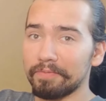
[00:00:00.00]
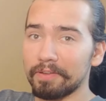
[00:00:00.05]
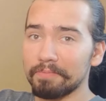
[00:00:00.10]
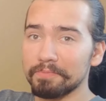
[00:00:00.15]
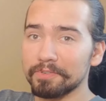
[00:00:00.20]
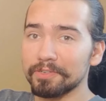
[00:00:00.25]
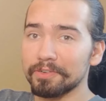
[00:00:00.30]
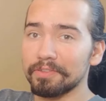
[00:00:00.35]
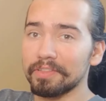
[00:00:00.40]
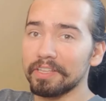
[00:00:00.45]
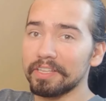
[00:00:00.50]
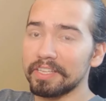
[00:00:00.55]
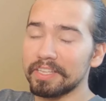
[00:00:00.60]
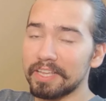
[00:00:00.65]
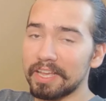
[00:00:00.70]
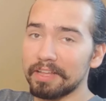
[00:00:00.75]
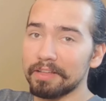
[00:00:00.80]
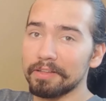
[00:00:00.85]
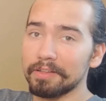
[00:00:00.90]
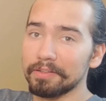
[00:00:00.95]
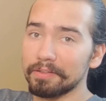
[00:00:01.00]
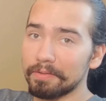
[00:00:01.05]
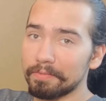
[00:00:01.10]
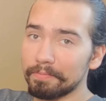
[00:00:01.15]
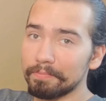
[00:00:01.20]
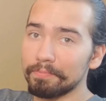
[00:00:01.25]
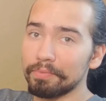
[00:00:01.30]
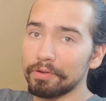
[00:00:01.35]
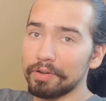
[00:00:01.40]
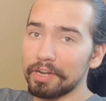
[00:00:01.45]
I'm sure that he
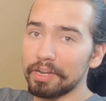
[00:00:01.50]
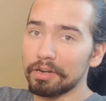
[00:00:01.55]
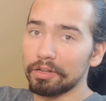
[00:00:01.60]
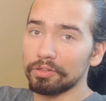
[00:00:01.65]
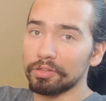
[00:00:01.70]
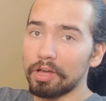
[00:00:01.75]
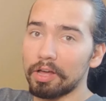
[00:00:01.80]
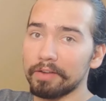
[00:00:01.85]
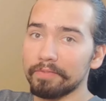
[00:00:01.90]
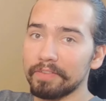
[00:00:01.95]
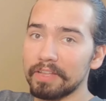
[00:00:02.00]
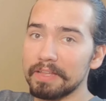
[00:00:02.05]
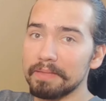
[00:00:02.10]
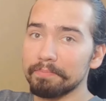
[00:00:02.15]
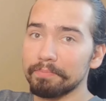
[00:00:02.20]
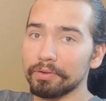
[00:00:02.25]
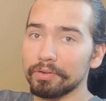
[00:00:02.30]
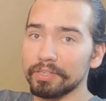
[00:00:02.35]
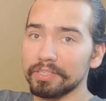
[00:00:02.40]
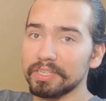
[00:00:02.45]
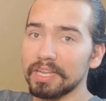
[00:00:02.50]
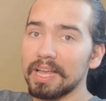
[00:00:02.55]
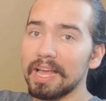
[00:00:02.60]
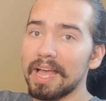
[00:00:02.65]
put in a lot of input